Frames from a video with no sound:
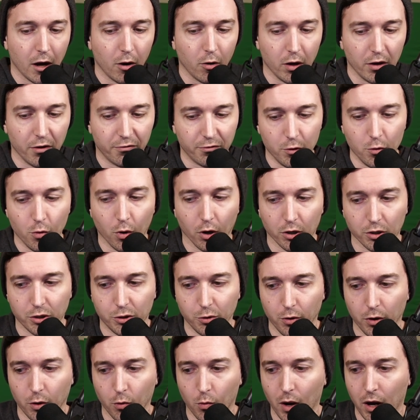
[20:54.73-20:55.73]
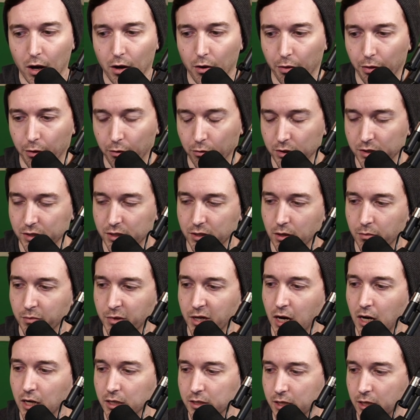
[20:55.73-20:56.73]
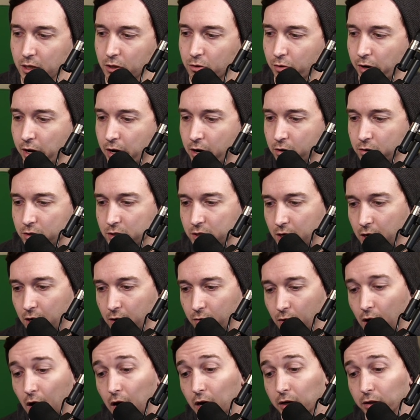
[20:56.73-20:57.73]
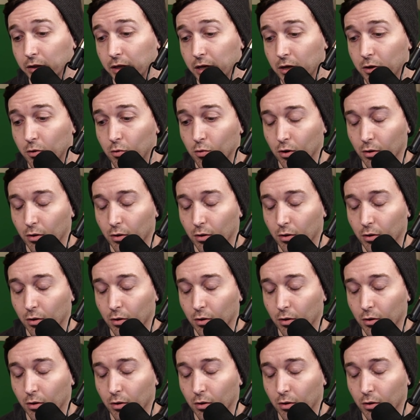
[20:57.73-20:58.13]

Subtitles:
if you are doing well, there is some content creators in Rocket League who are